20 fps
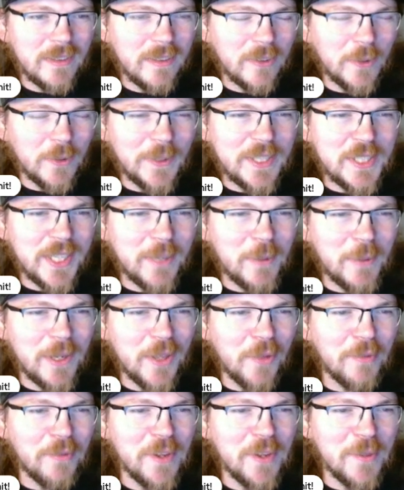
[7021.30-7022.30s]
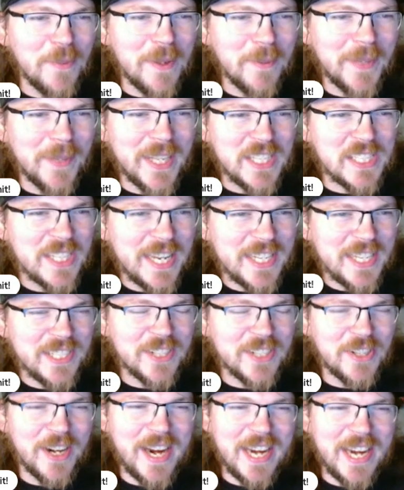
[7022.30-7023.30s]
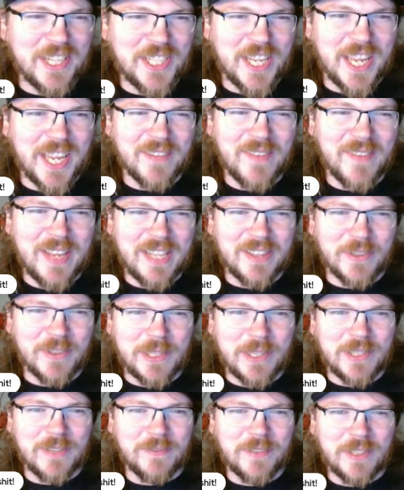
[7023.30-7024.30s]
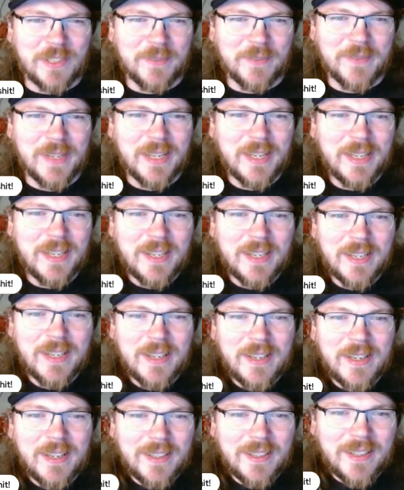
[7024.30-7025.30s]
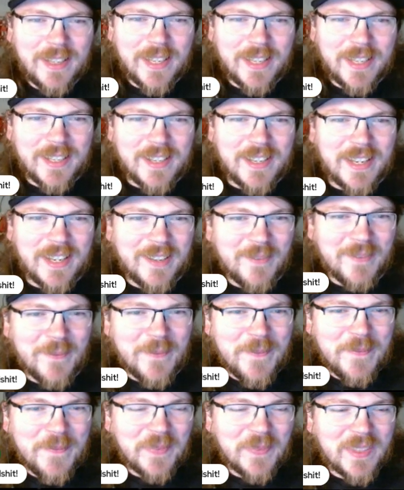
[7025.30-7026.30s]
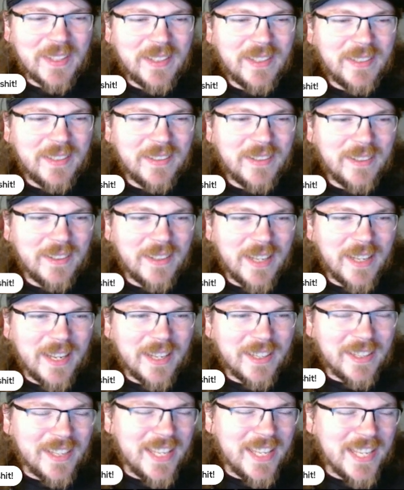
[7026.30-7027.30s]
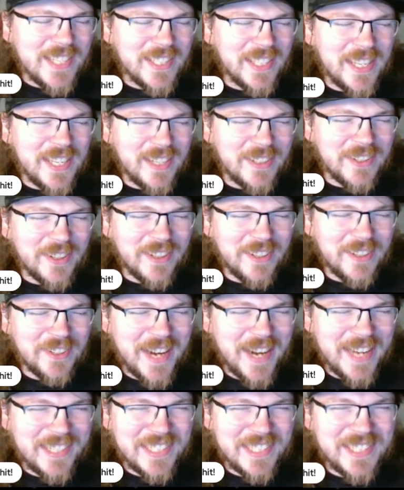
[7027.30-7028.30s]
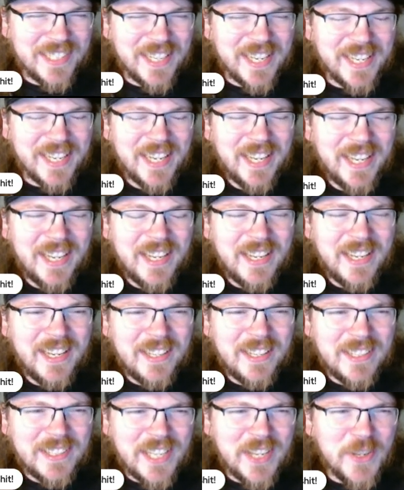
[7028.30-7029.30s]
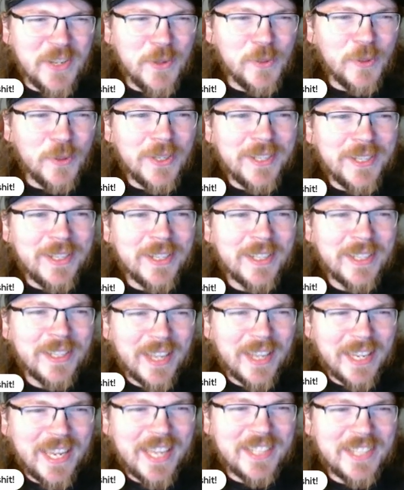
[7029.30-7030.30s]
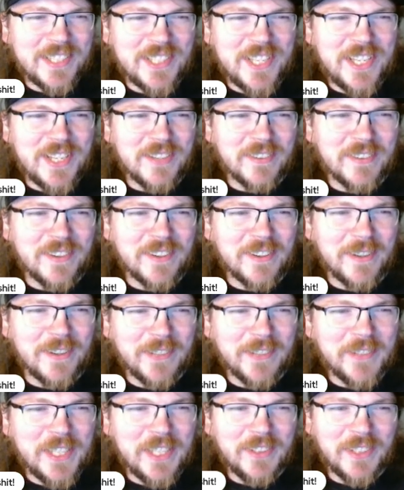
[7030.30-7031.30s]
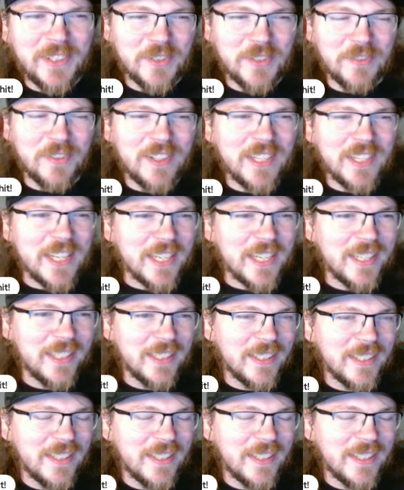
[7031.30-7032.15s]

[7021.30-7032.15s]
like one of the few people that's nice to Trash Can Man throughout the film, and he's like, Trash is like, "You Lloyd, I can't see you very well. Everything looks funny."